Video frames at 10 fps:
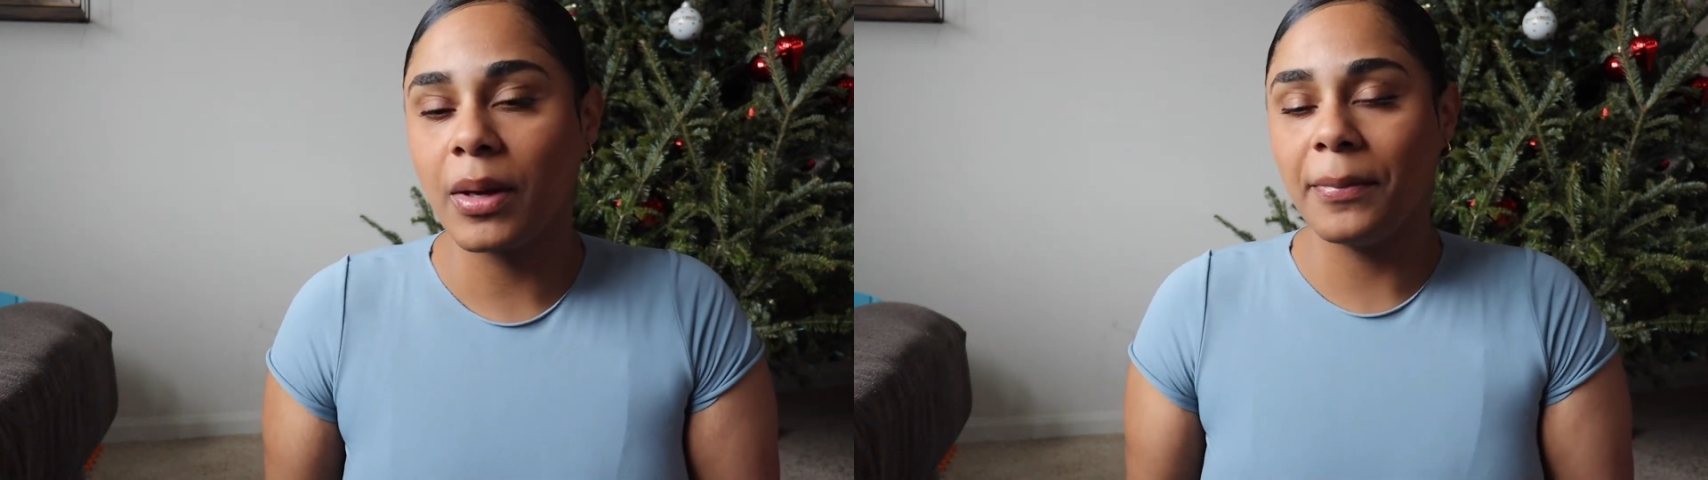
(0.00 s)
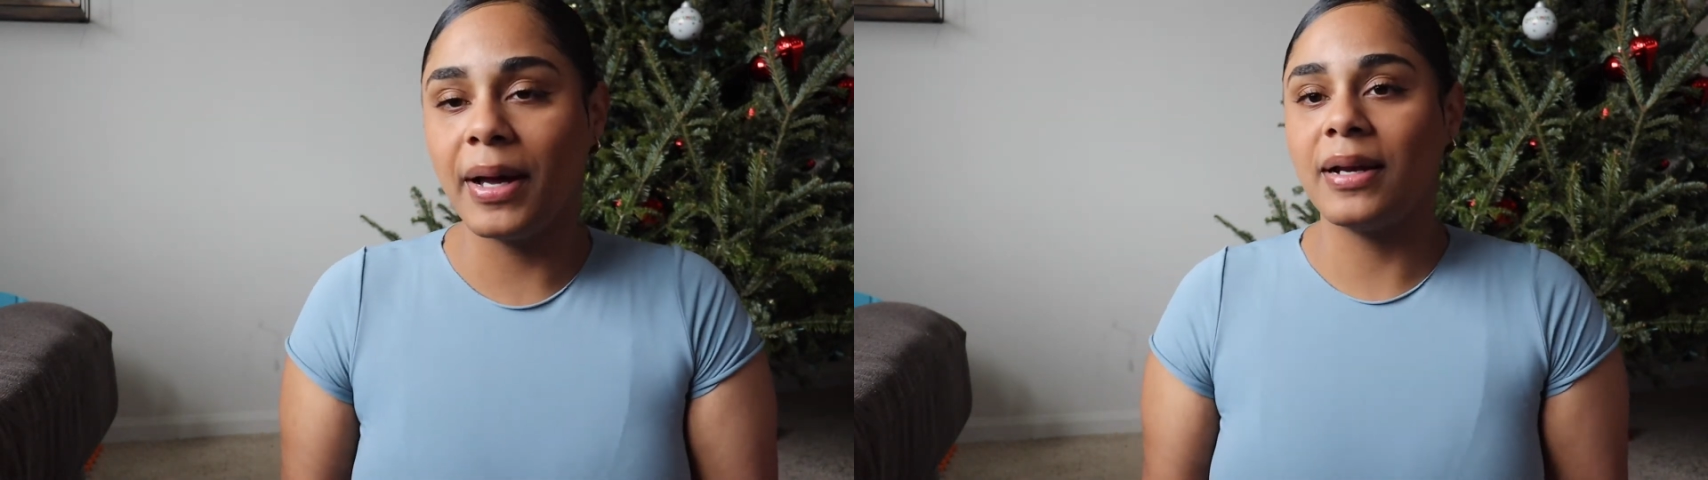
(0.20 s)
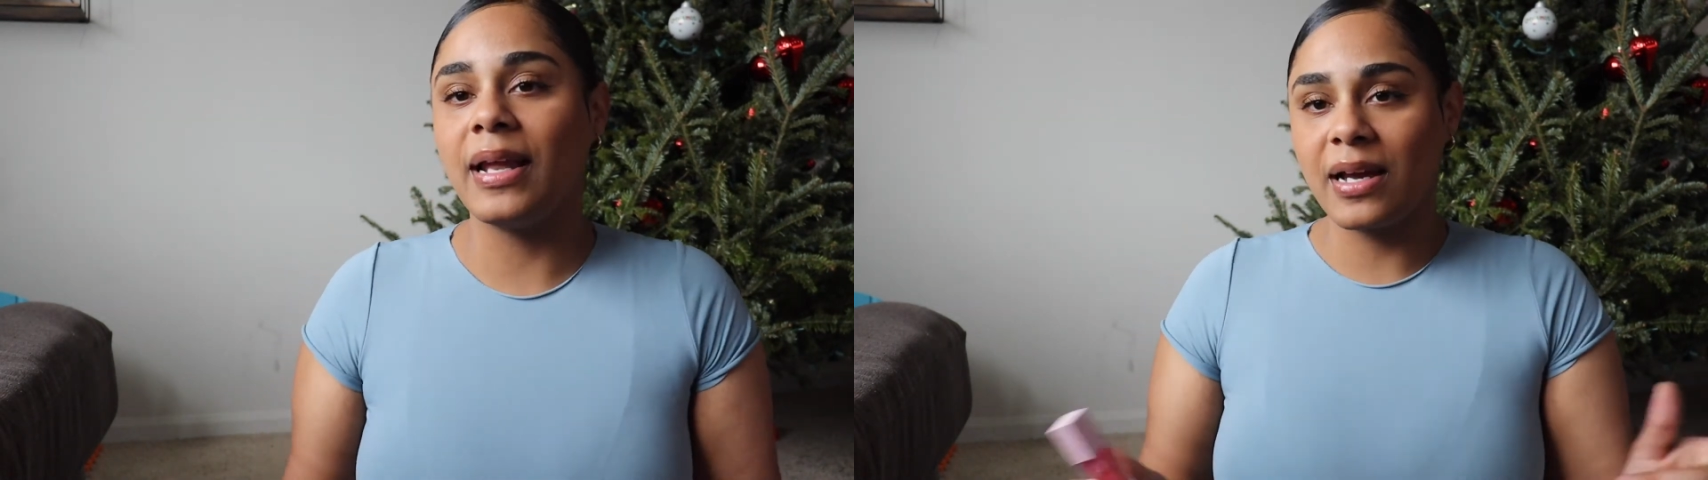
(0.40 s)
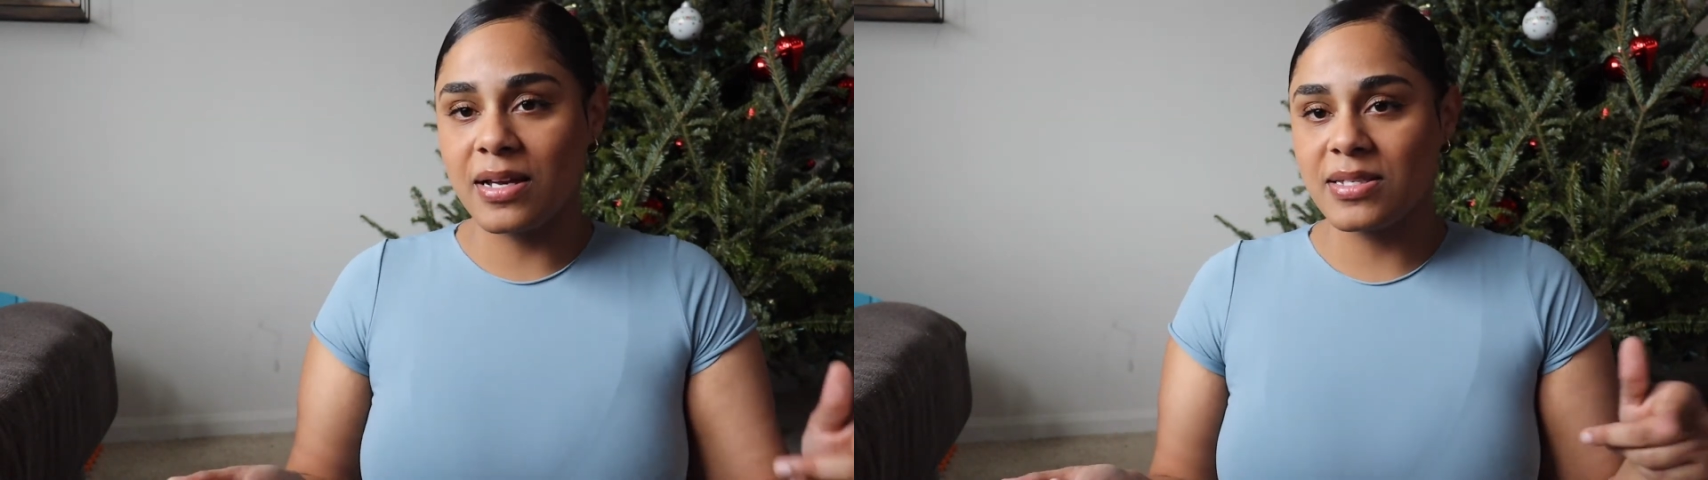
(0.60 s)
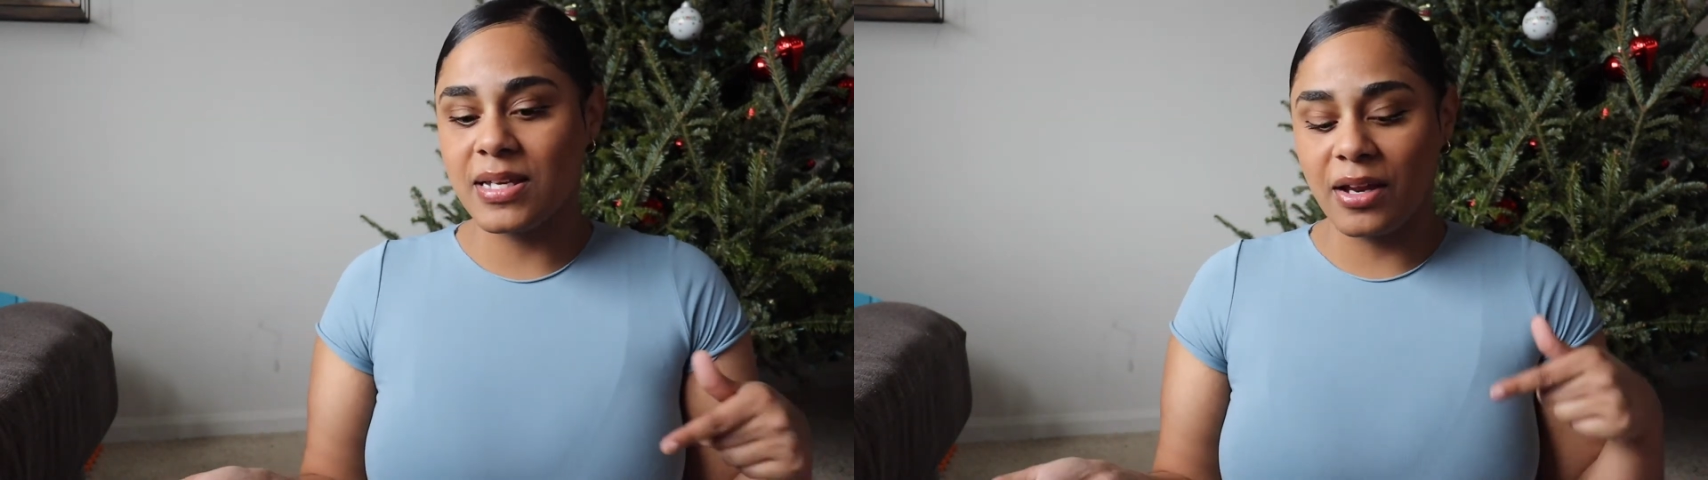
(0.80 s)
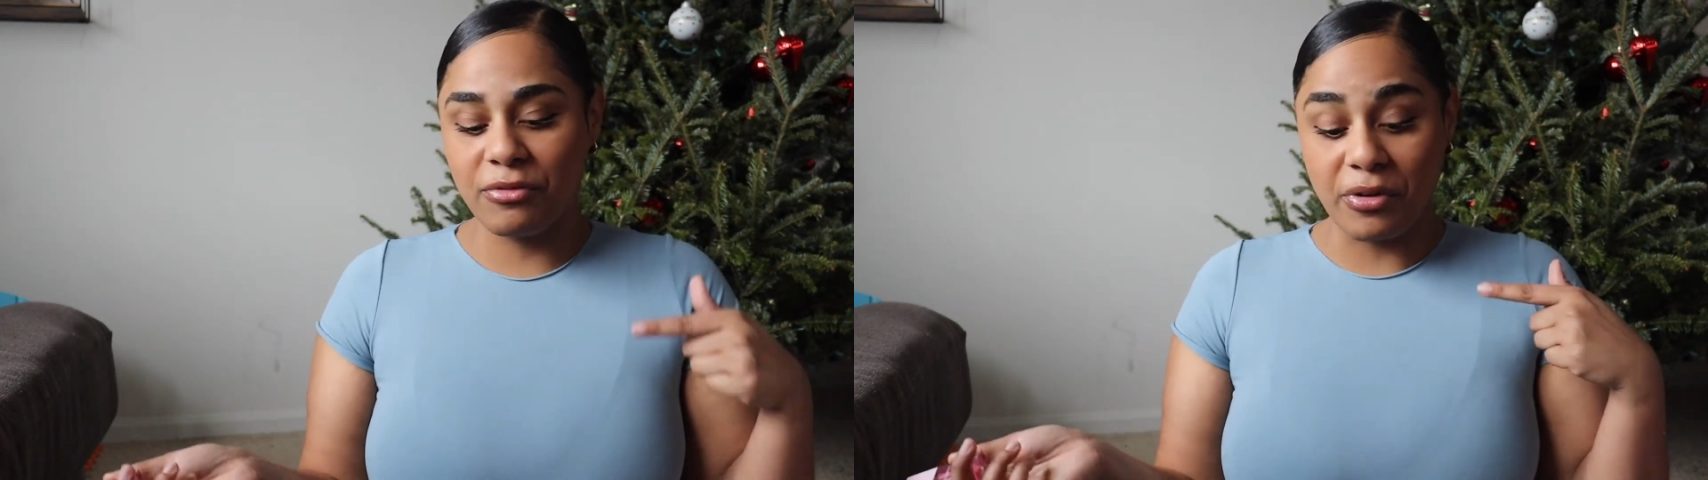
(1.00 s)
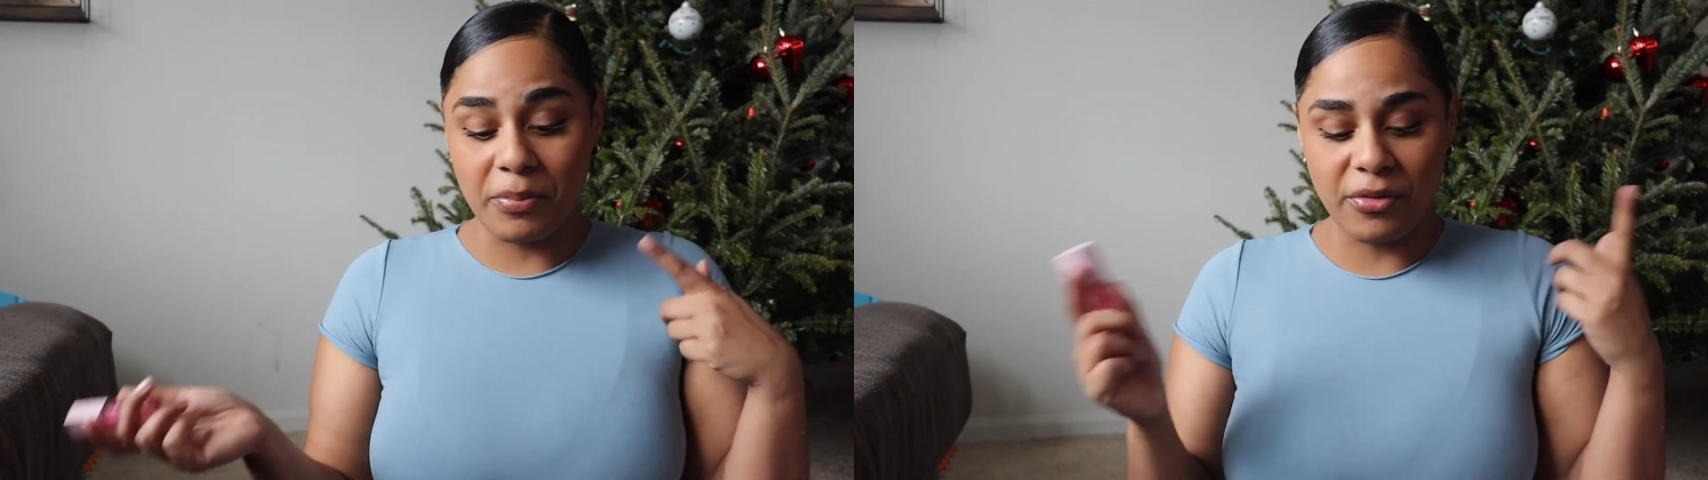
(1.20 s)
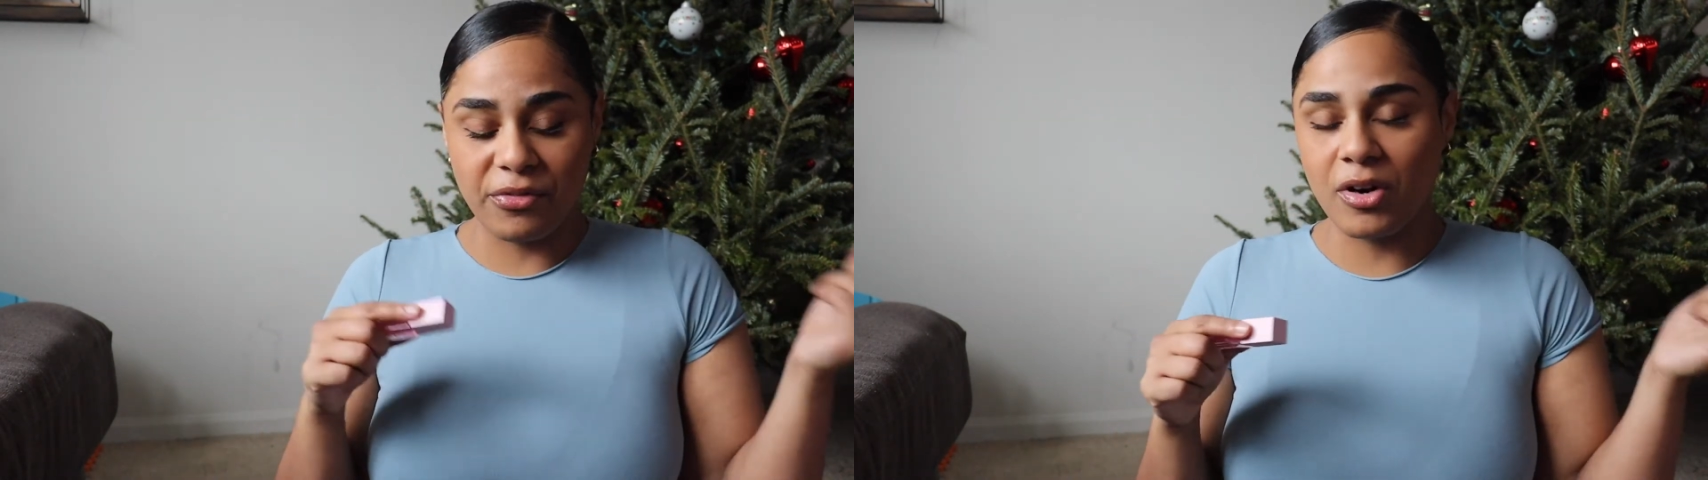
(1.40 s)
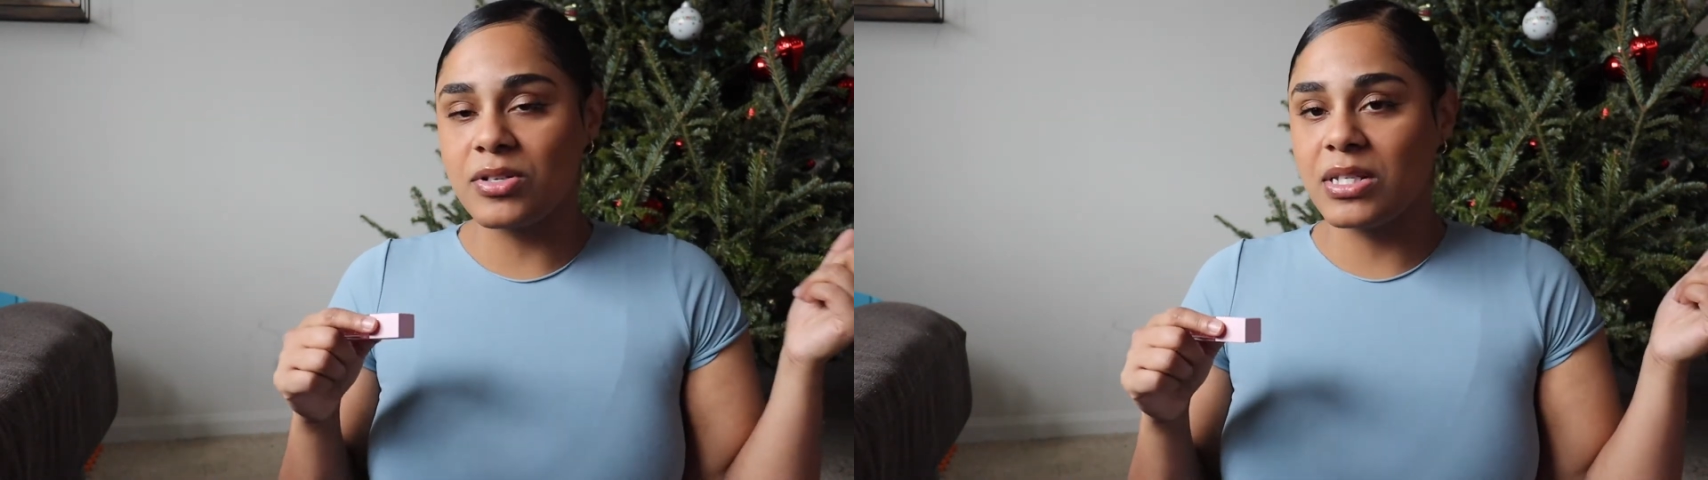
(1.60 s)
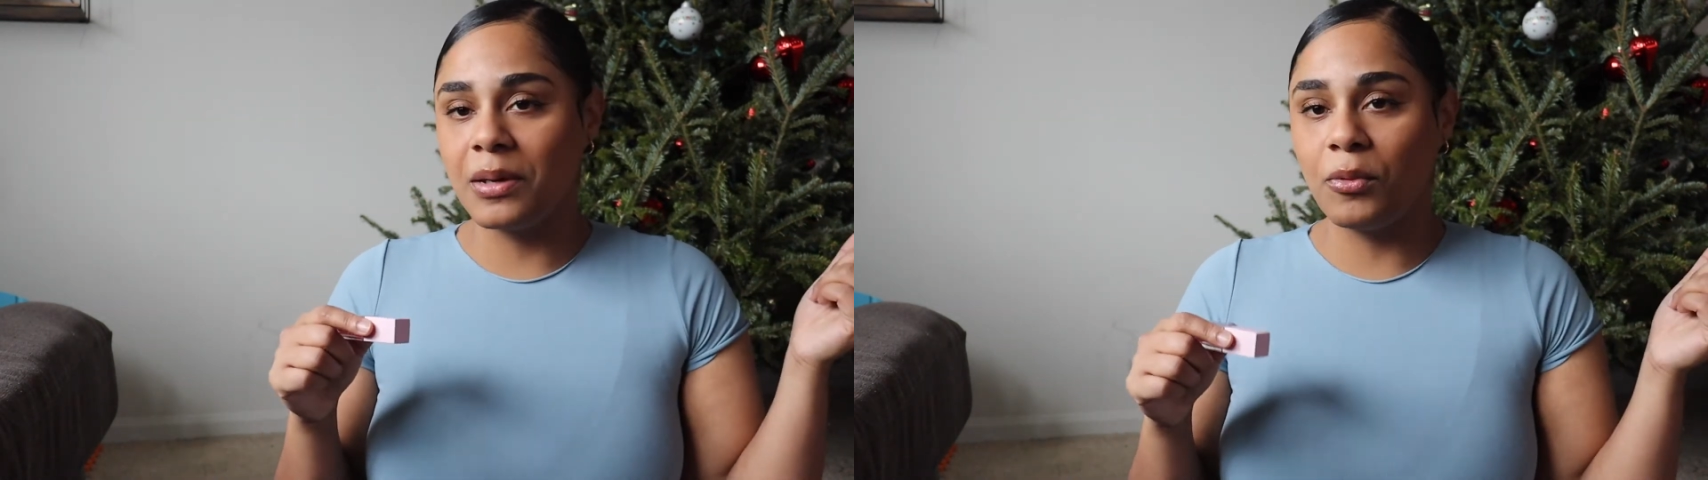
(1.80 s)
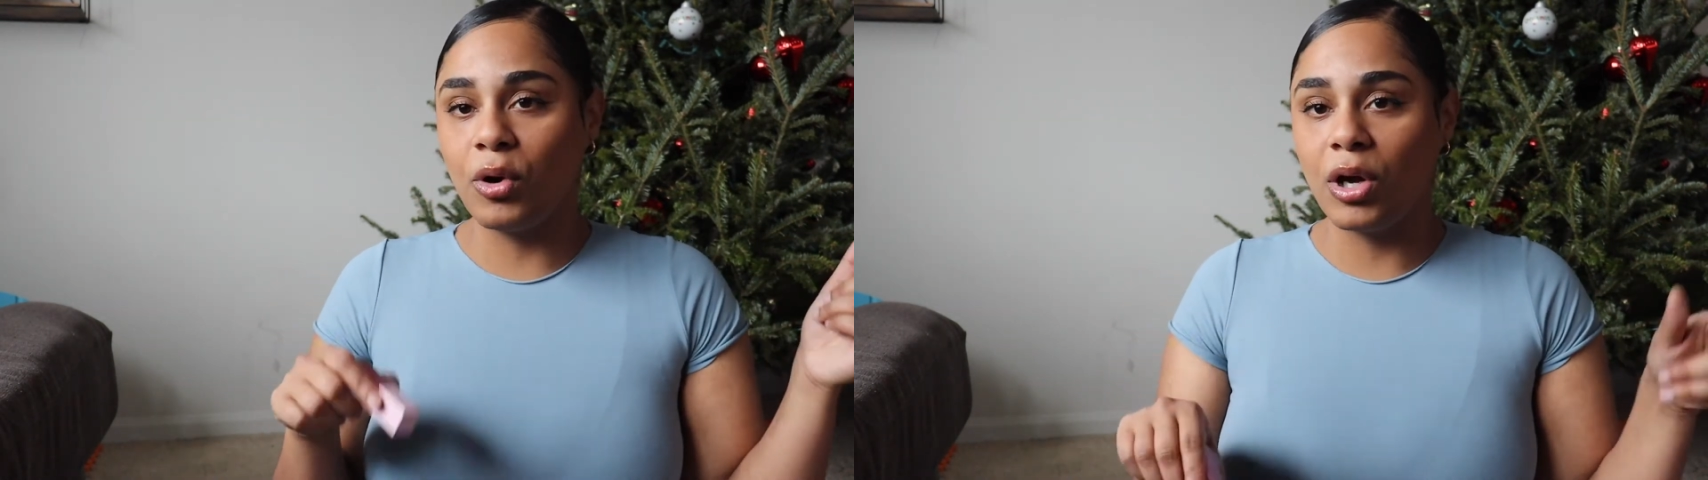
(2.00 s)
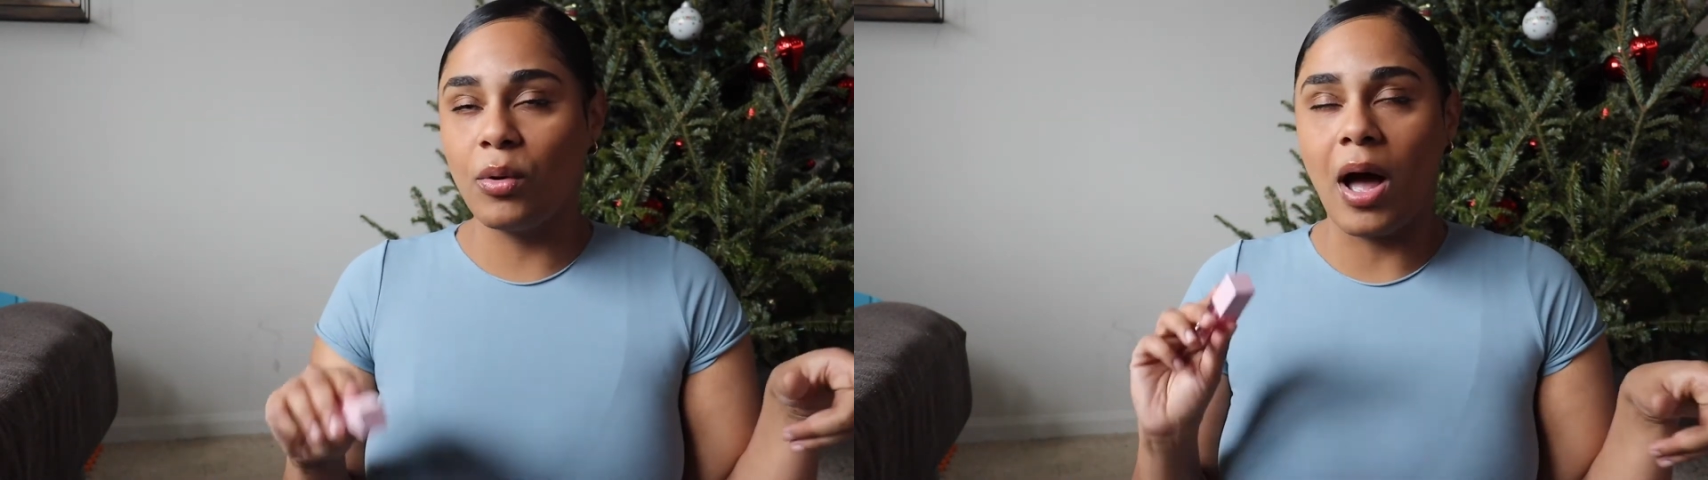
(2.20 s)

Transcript: But like I said, from the first lip oil,